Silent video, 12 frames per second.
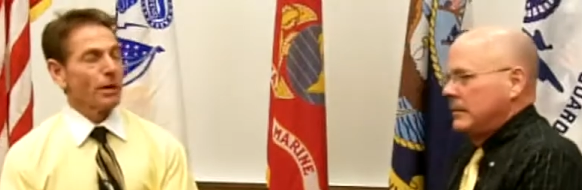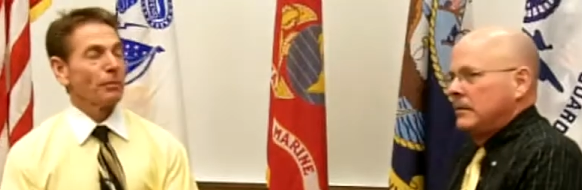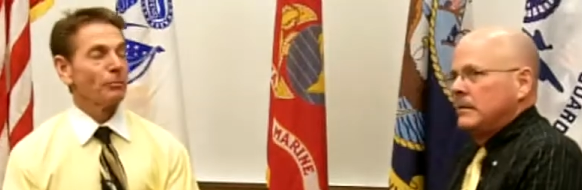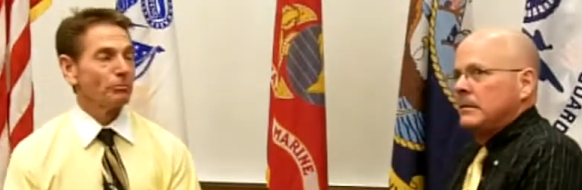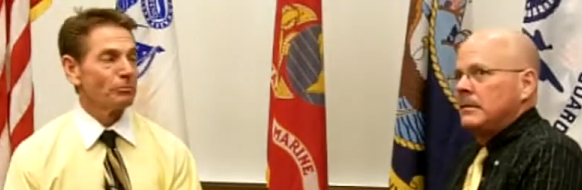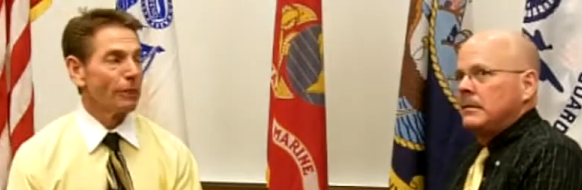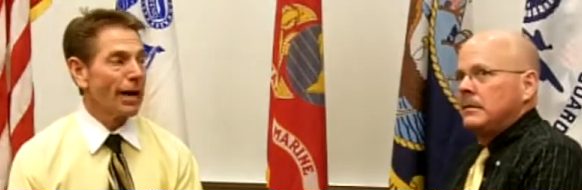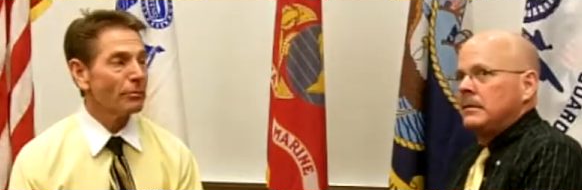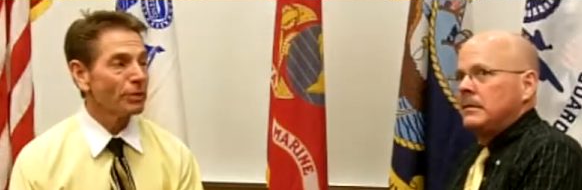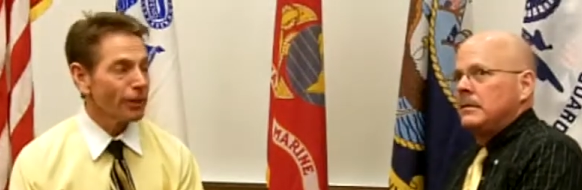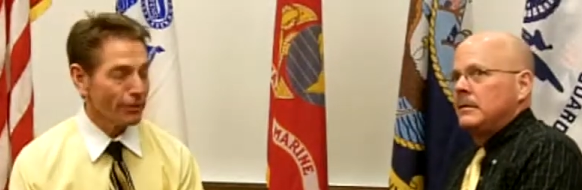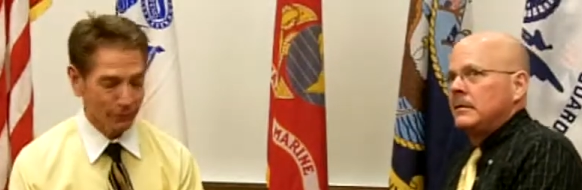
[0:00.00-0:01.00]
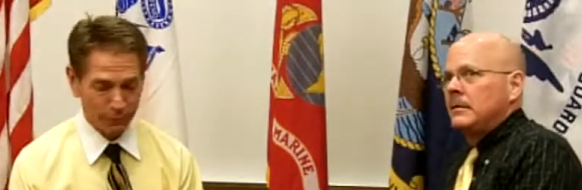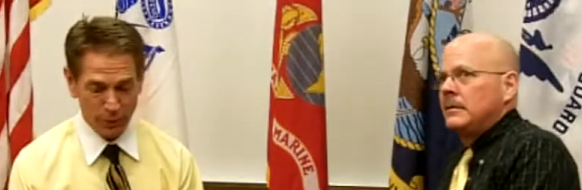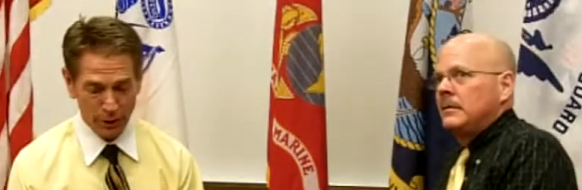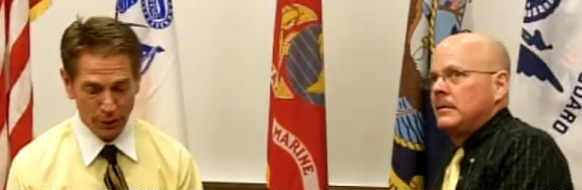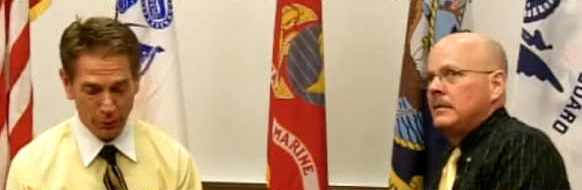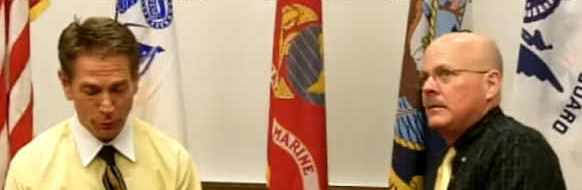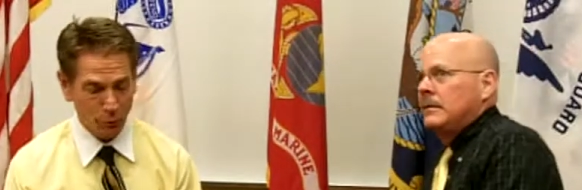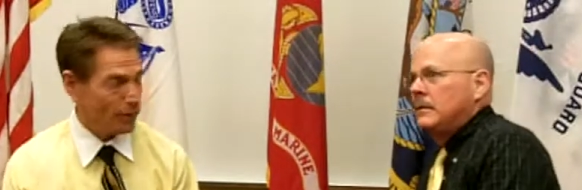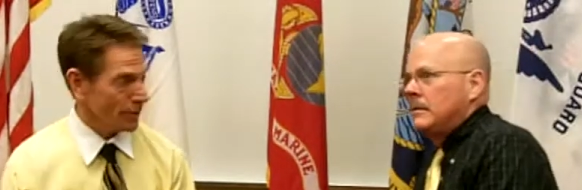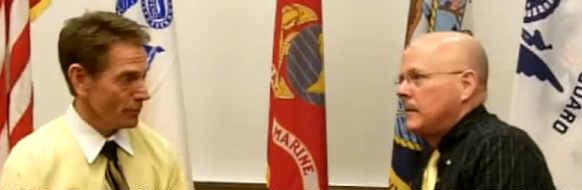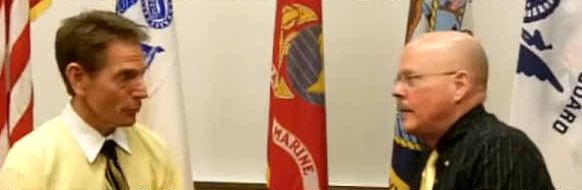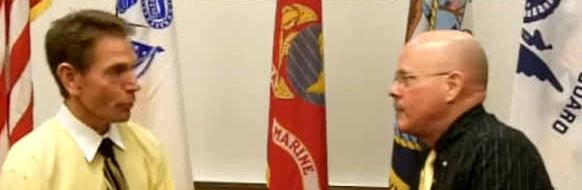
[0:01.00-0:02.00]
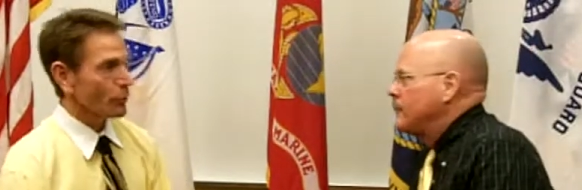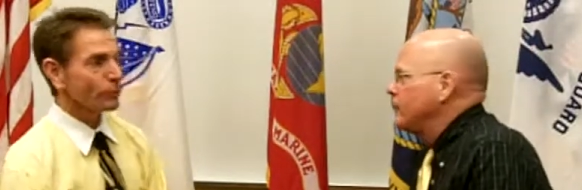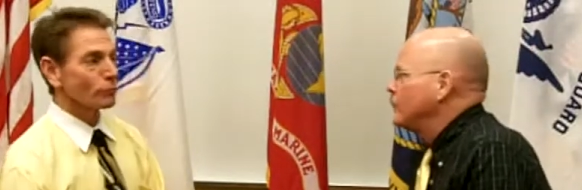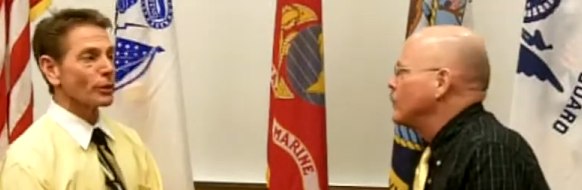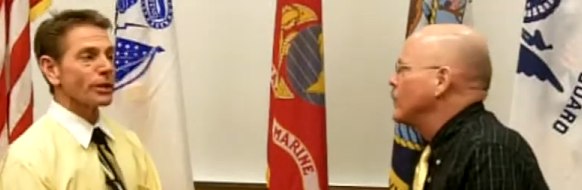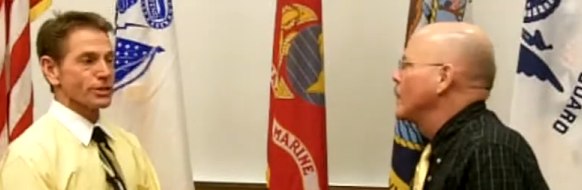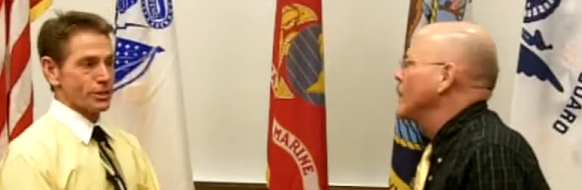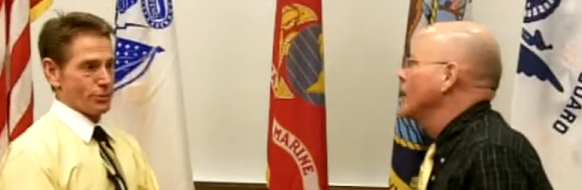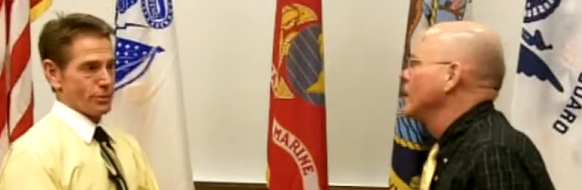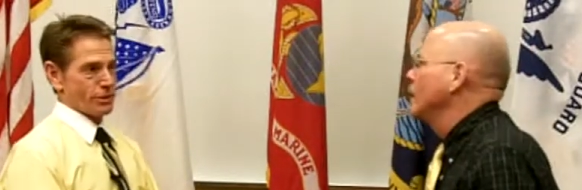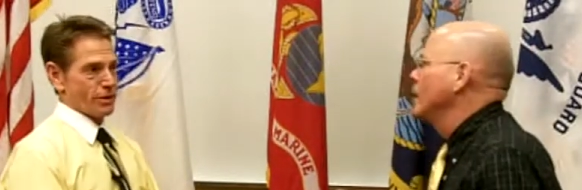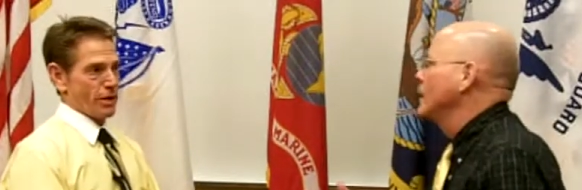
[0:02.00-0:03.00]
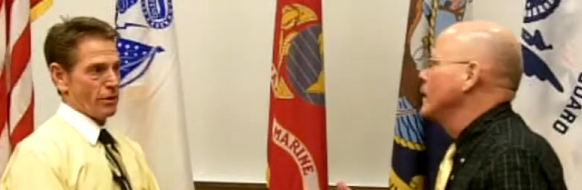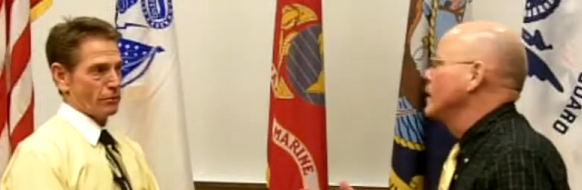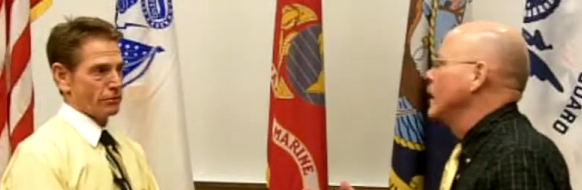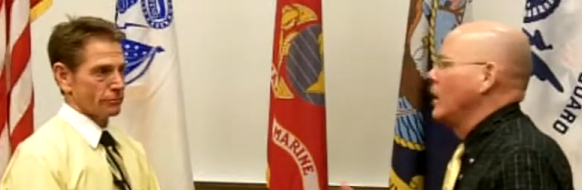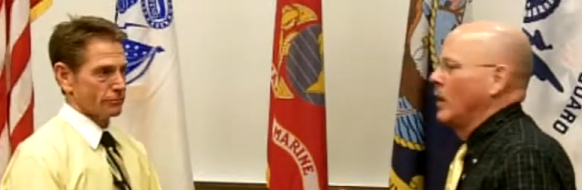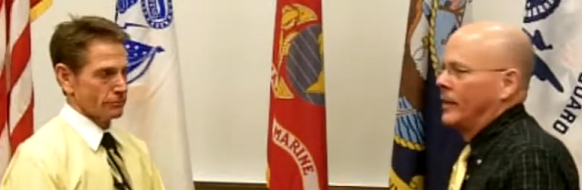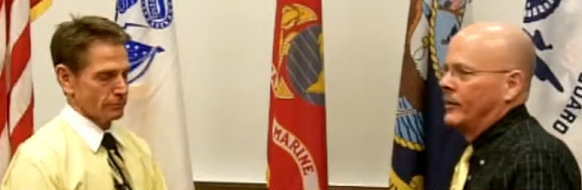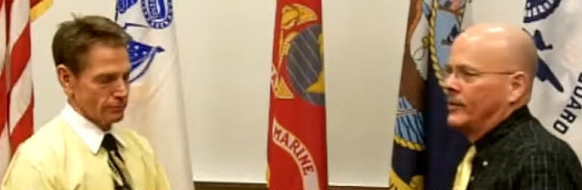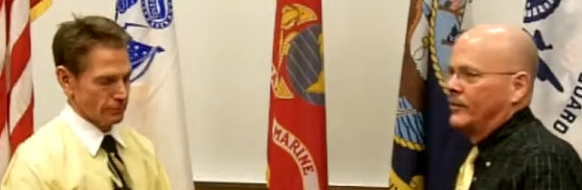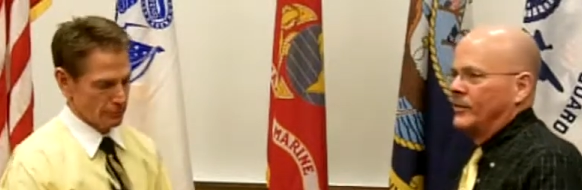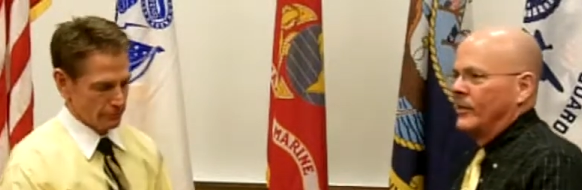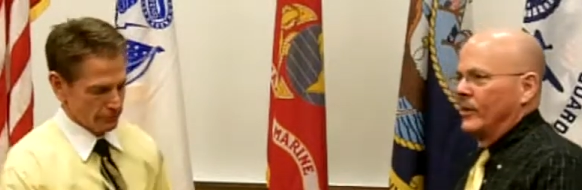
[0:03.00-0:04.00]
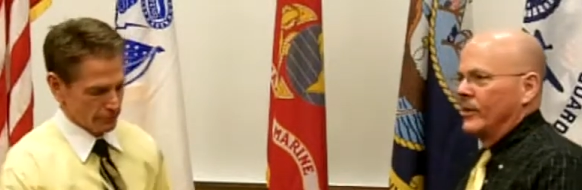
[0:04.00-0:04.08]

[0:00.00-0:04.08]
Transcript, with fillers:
Speaker 1: My, my beloved Marine Corps. We'll get we'll, we'll get serious now. All right, let's get